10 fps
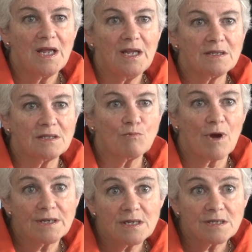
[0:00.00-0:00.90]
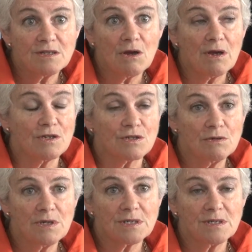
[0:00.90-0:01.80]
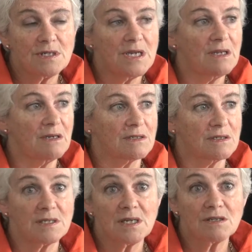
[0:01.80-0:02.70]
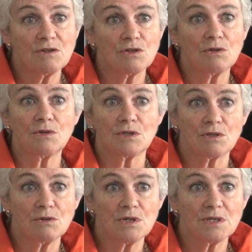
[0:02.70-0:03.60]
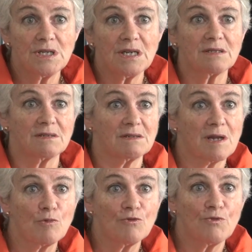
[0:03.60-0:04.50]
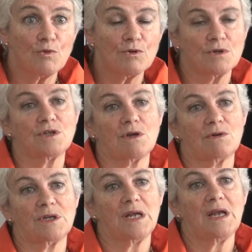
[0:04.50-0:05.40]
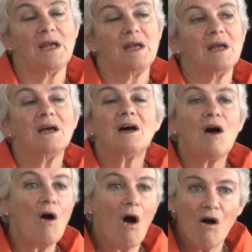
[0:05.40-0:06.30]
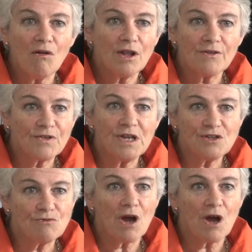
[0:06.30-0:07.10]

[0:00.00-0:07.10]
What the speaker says: it's 1 less than 9, it's 2 less than 10, it's a 6 and a 2, it's a 2 and a 6, it's a double 4, and so on. A whole lot of kids